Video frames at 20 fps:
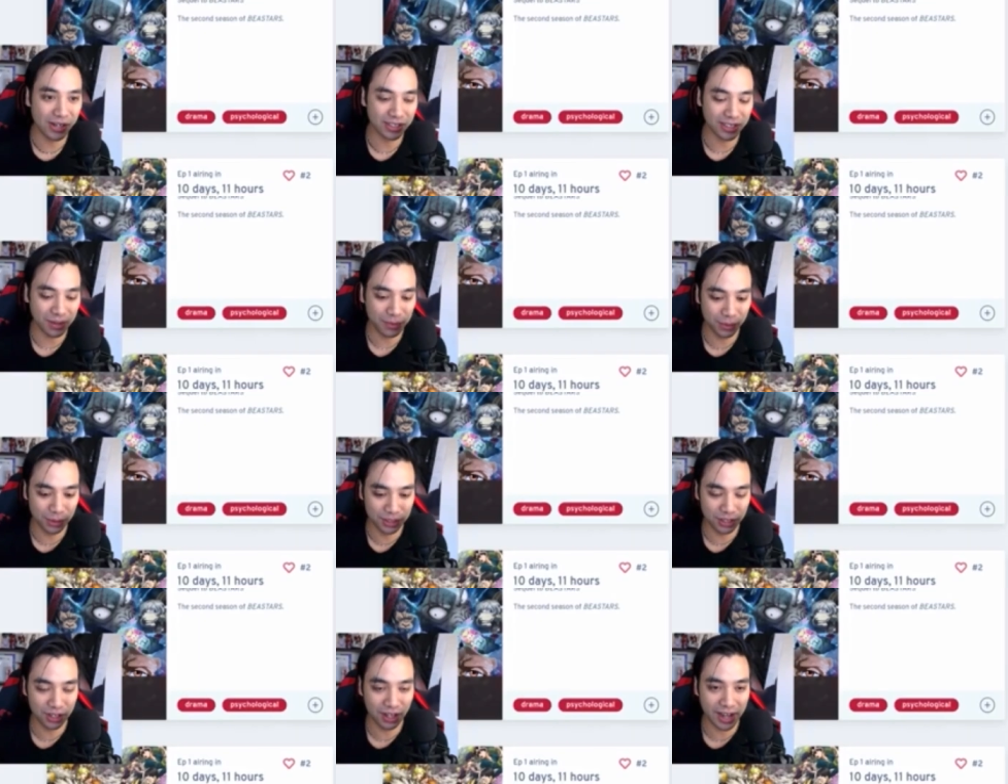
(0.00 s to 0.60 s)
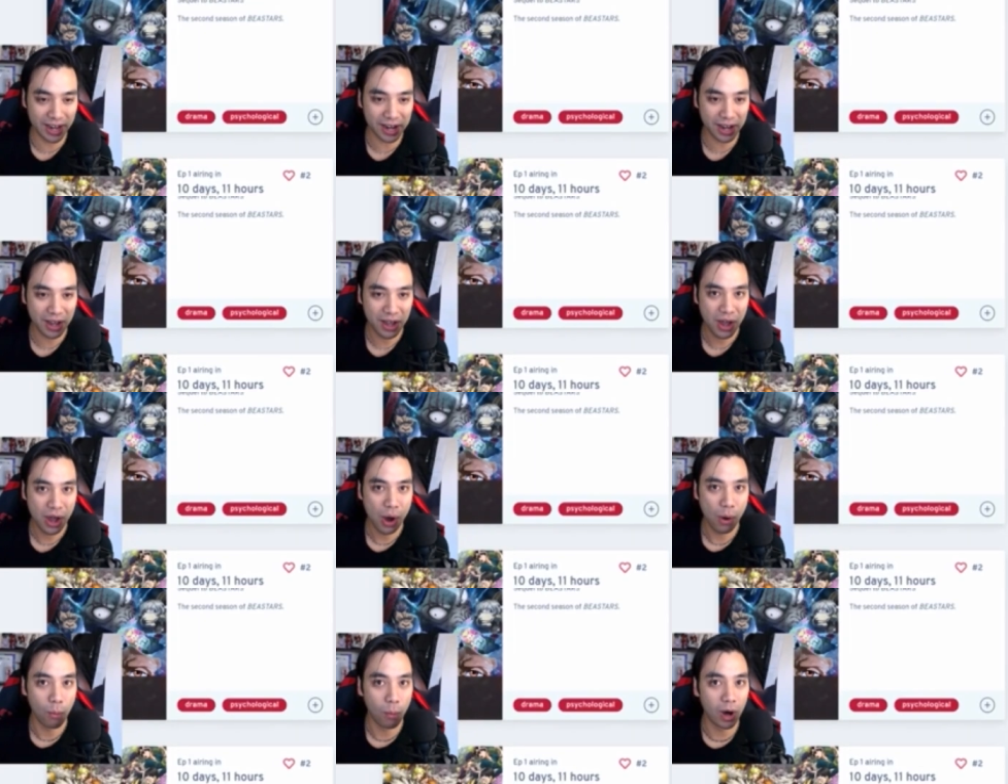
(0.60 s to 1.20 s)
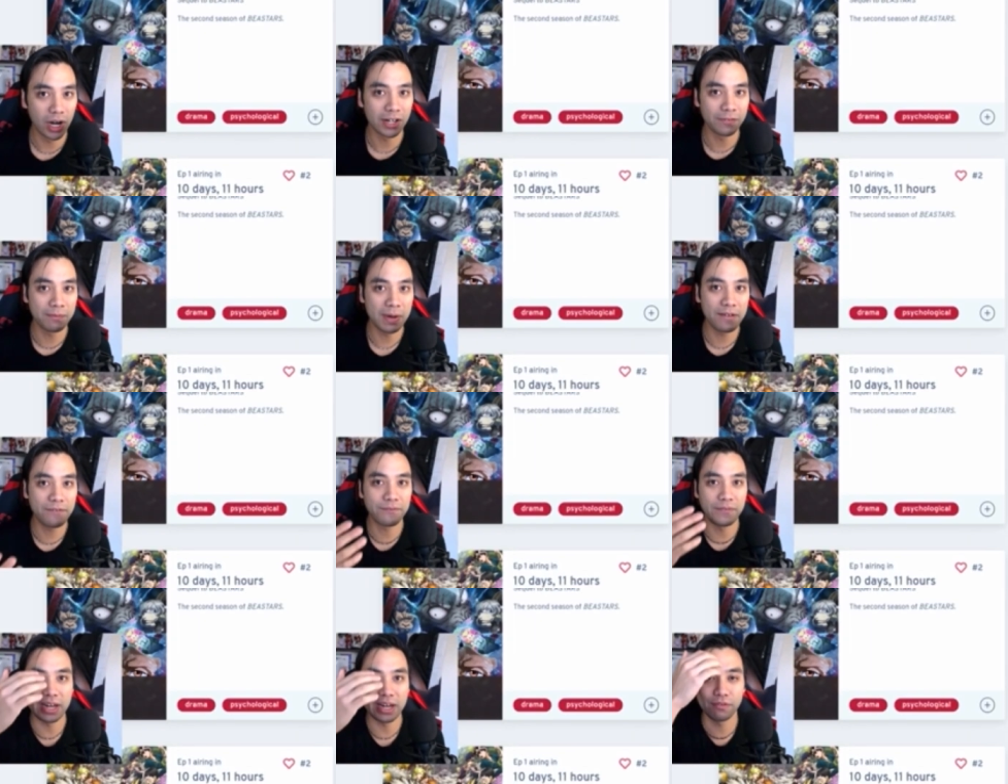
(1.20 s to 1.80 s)
It was like one of my
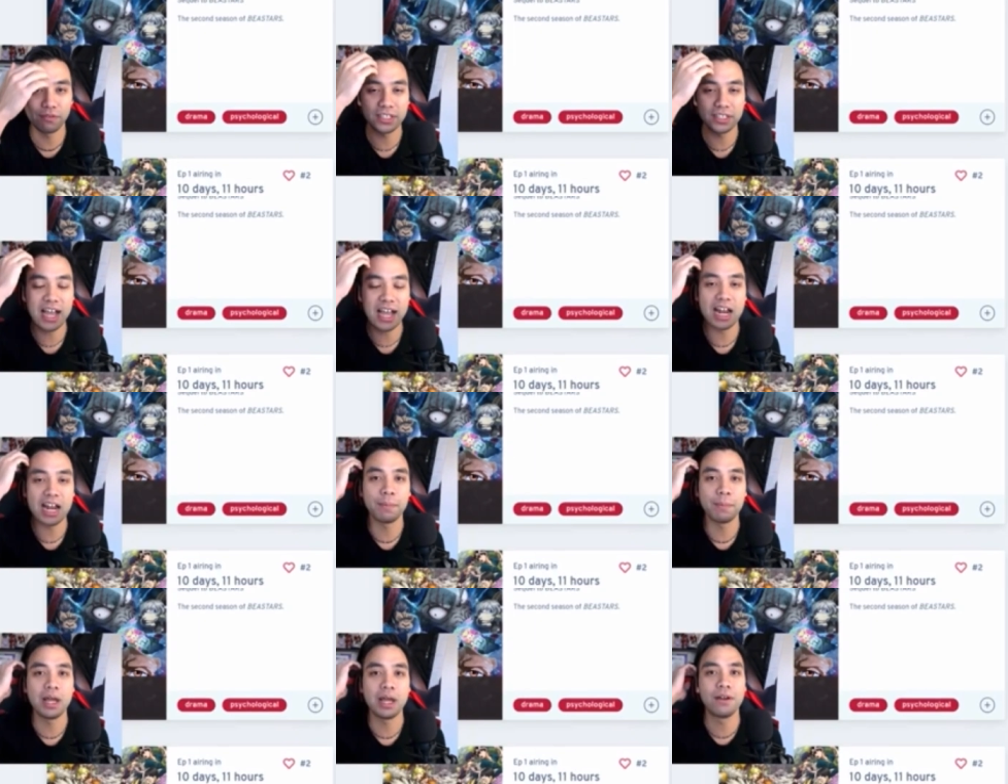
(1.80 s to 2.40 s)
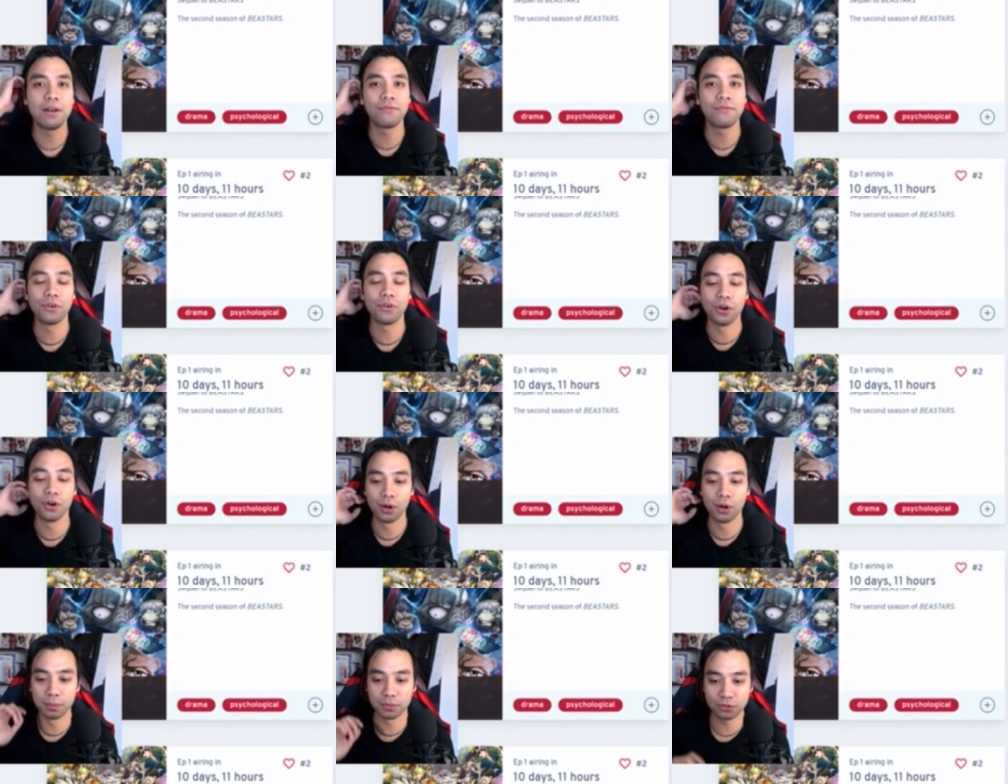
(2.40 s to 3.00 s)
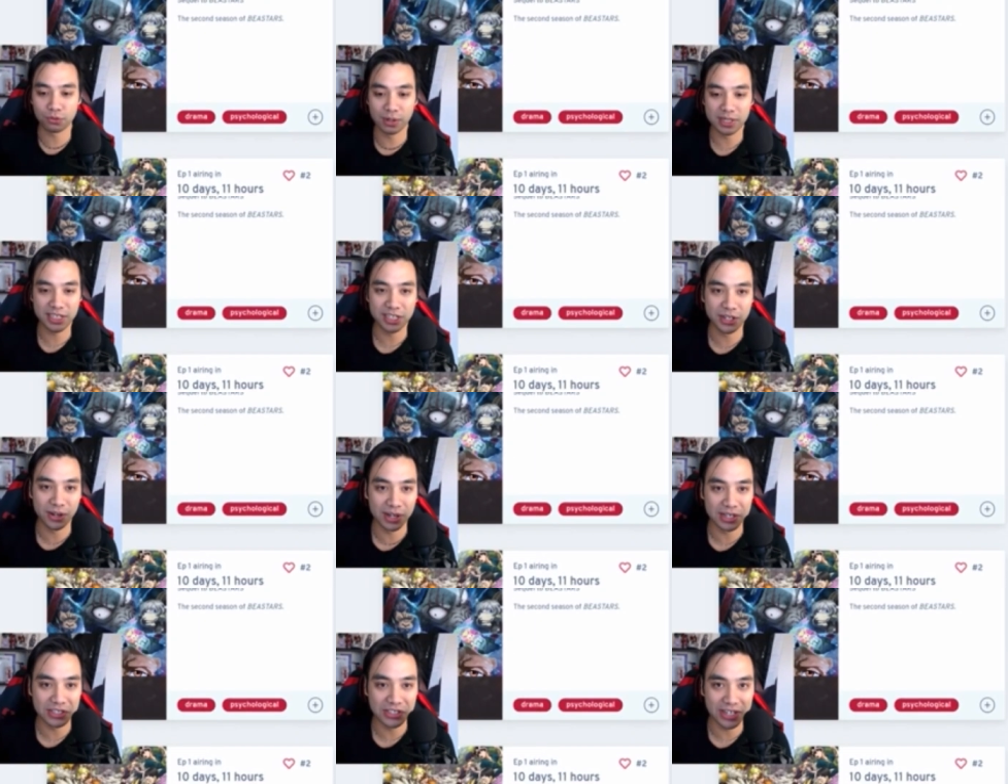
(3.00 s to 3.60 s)
favorite anime from
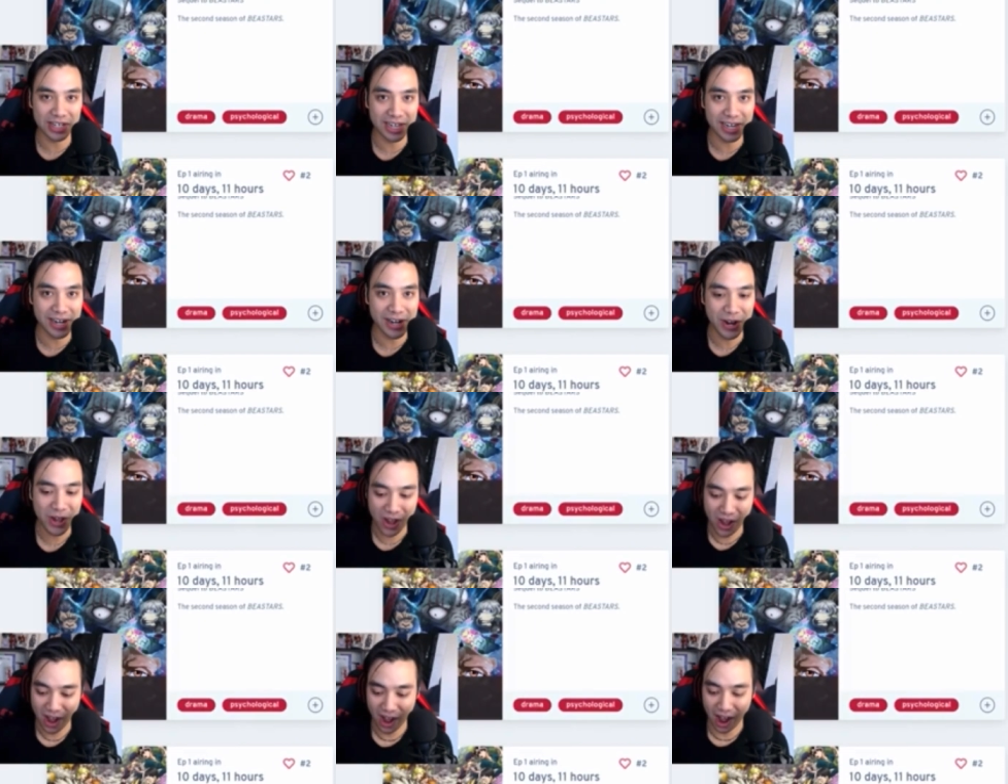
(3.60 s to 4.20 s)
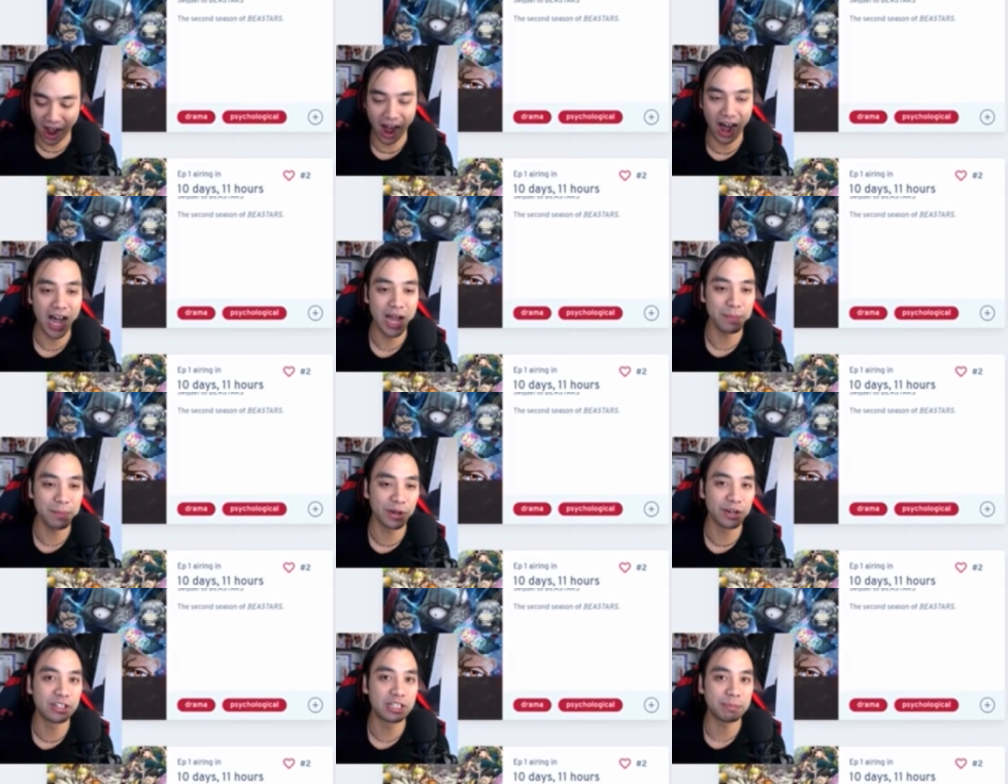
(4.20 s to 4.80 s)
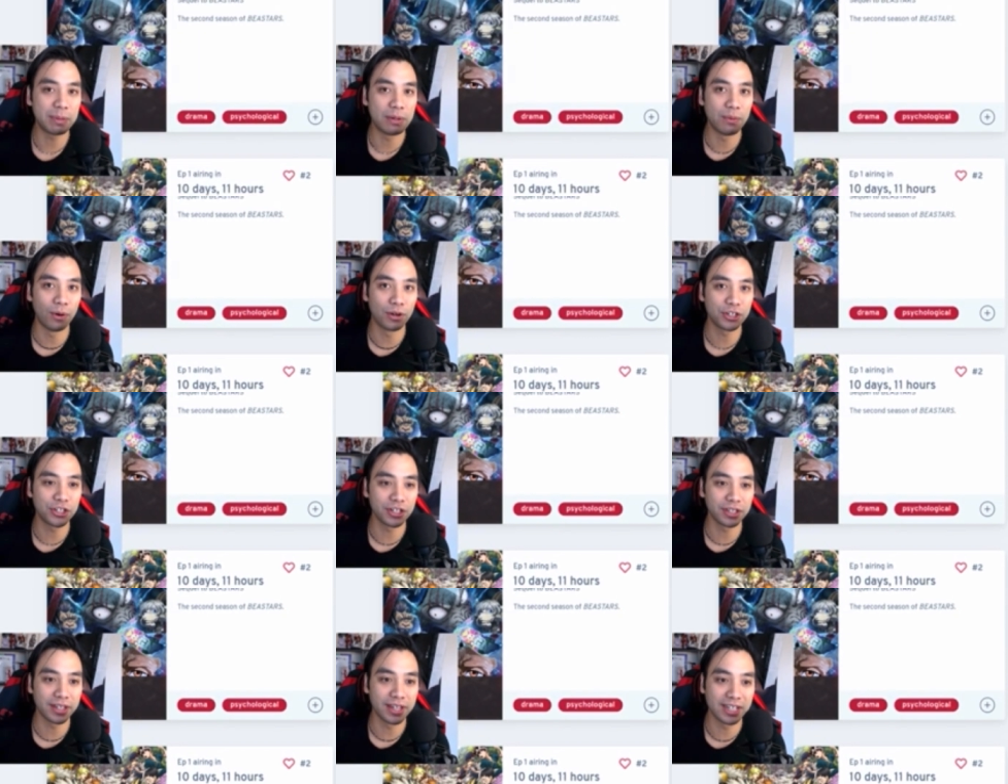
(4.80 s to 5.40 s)
2019. I'm going to be
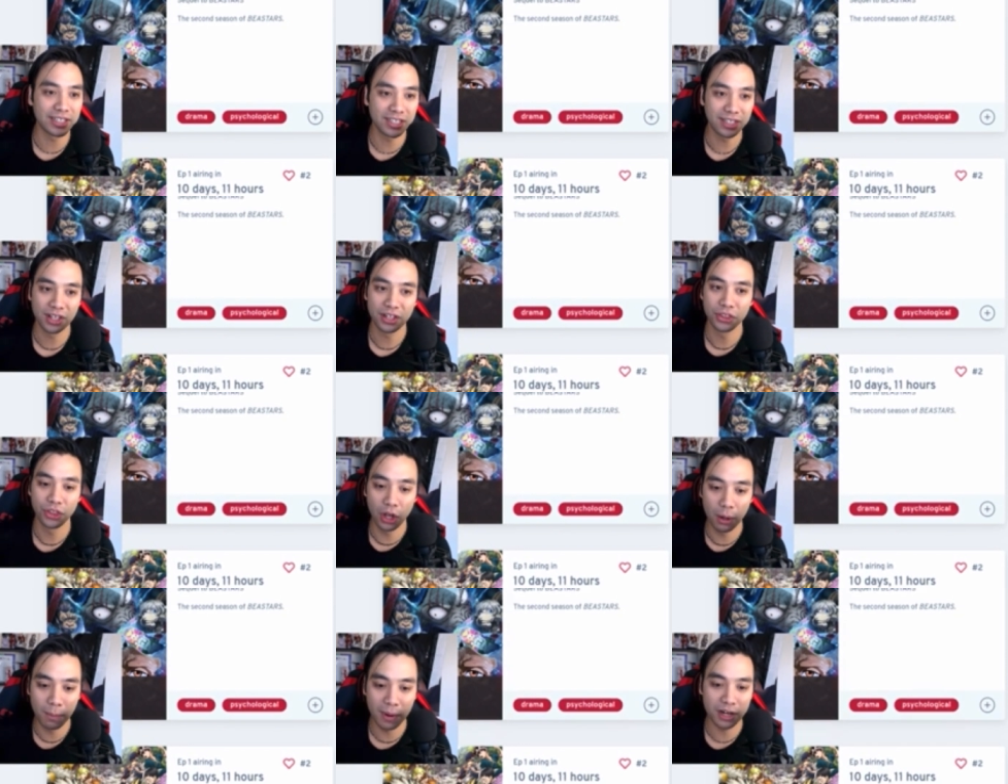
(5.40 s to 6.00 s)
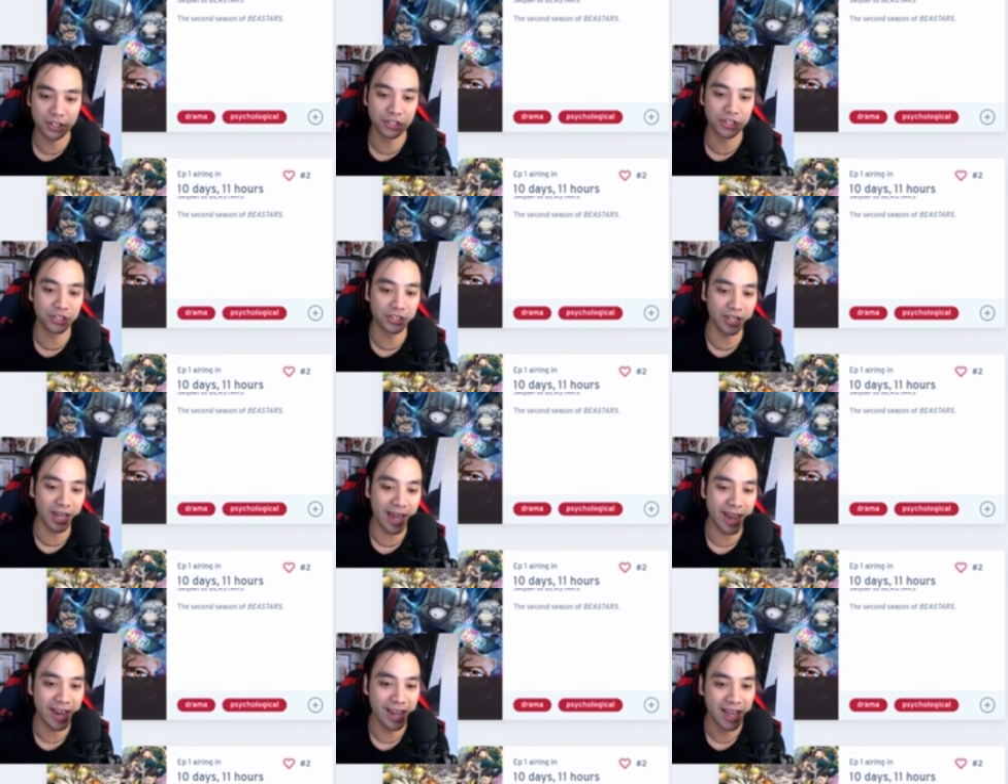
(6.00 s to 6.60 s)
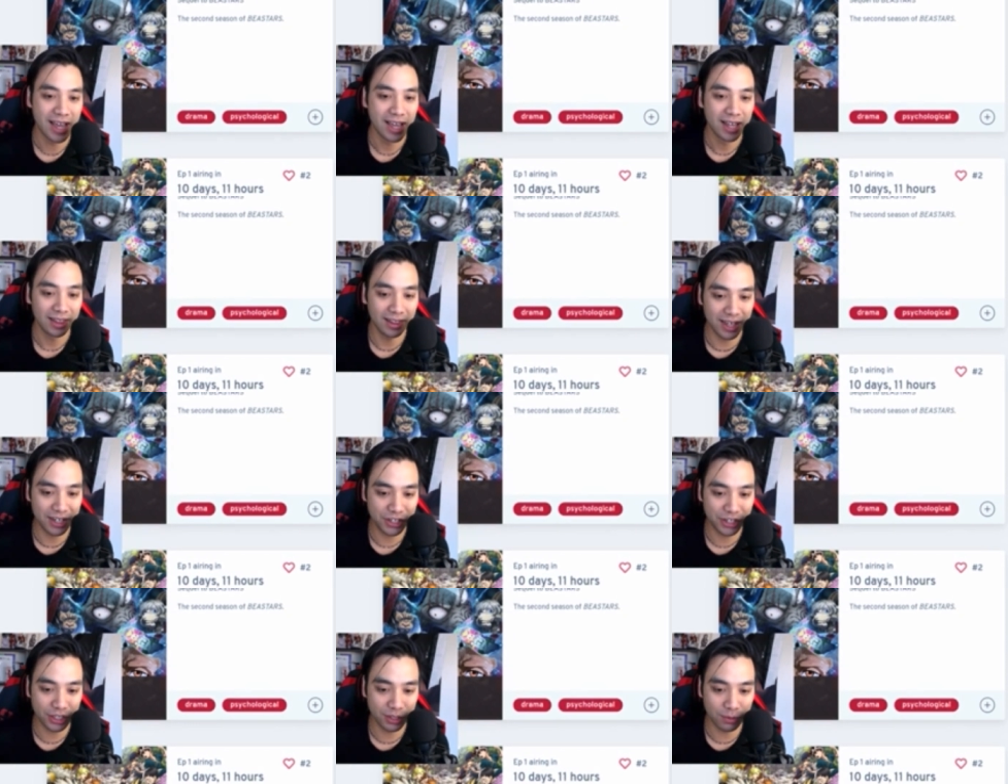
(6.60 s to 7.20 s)
watching this. Not much to say. Let's just